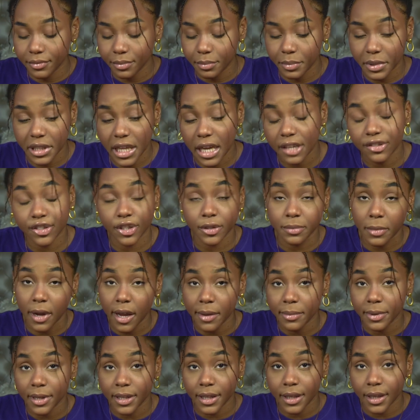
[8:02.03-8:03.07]
But that's just my
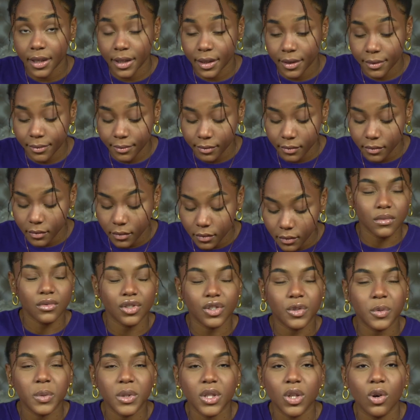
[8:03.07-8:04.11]
opinion.
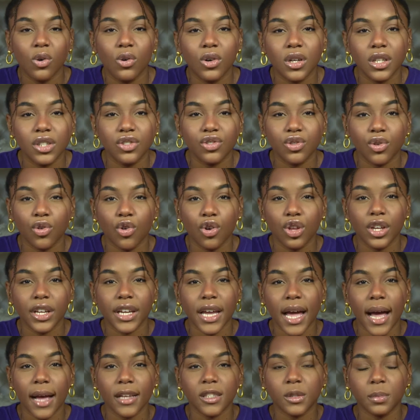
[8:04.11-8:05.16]
Just with the whole
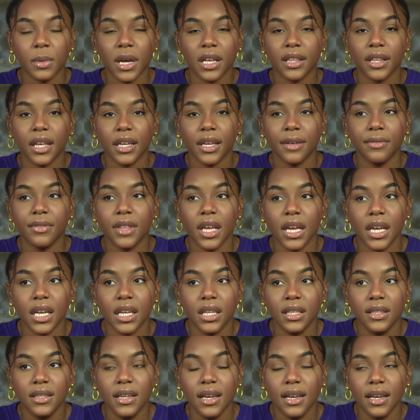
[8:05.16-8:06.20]
controlling aspect, like if
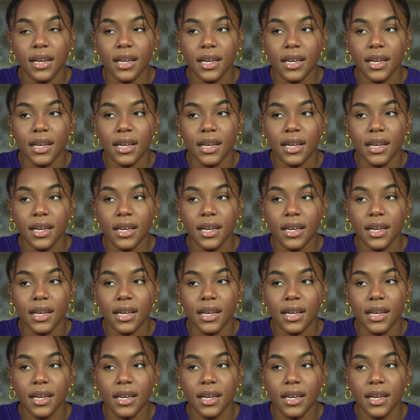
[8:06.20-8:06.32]
they